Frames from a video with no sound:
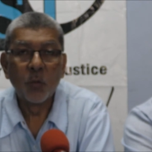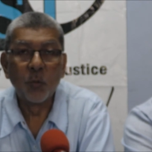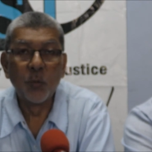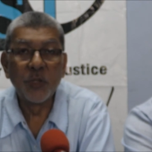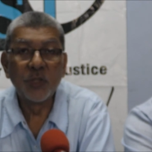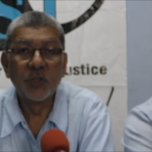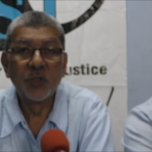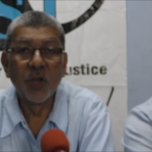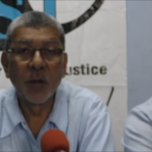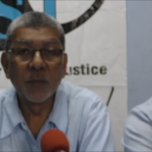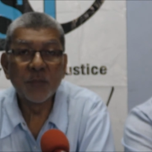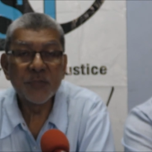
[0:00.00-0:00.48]

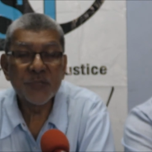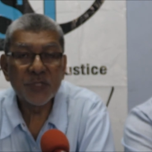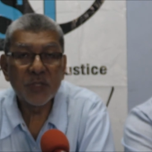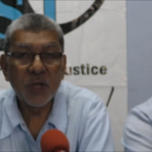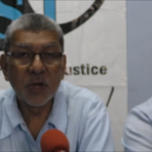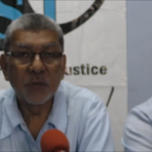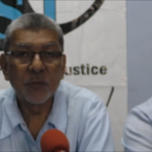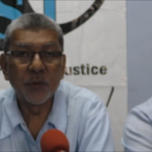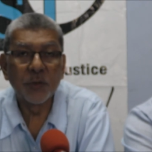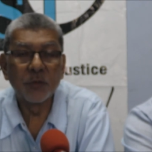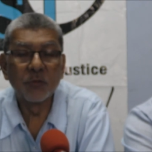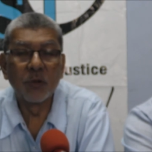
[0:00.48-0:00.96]
we dump
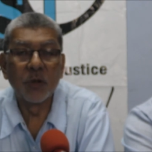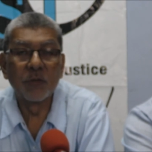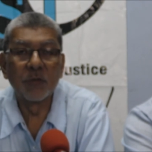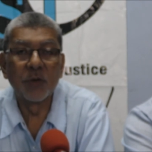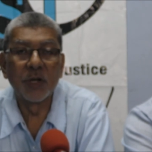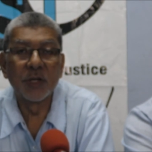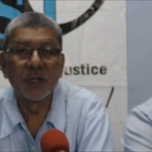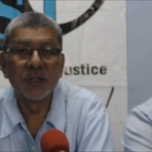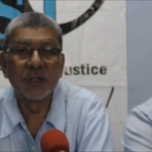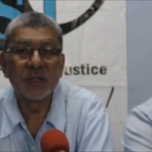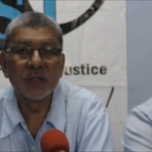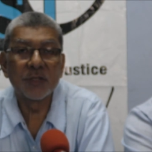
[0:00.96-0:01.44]
stuff in
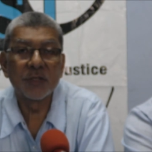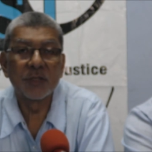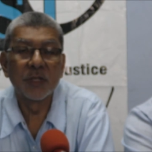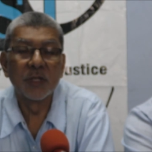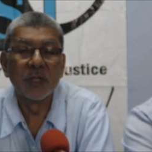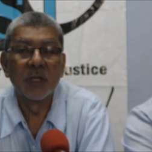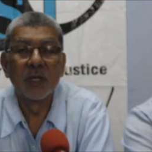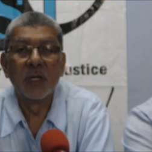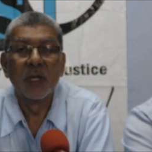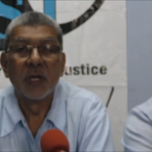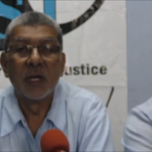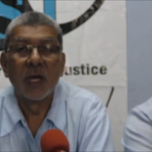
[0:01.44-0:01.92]
rivers,
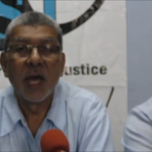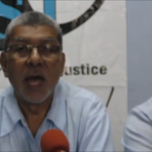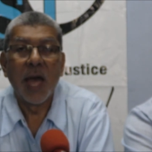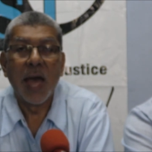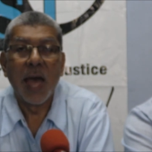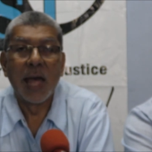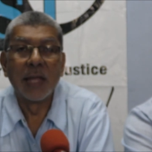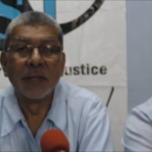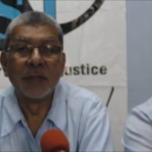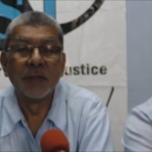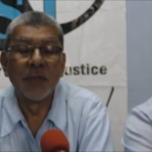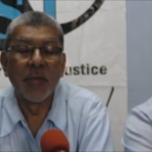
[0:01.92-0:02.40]

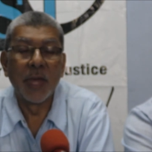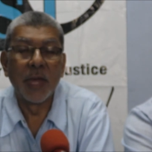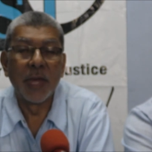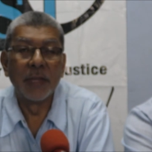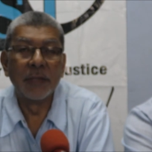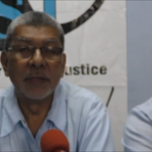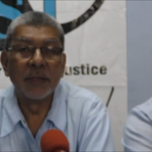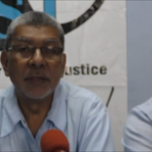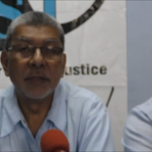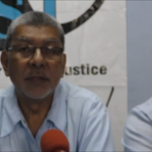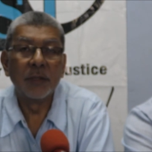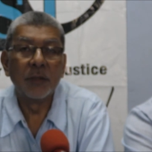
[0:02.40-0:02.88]
and
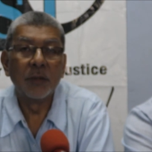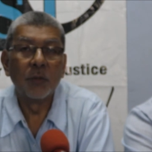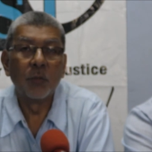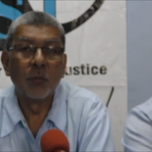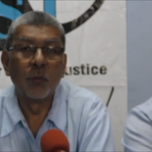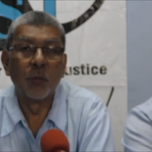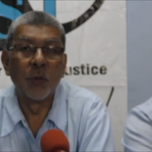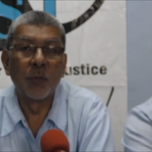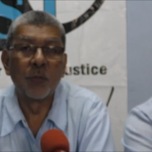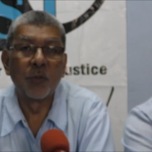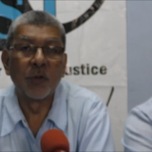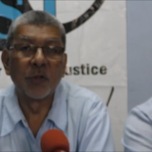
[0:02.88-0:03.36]
then
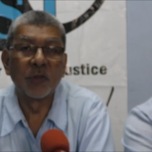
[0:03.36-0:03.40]
we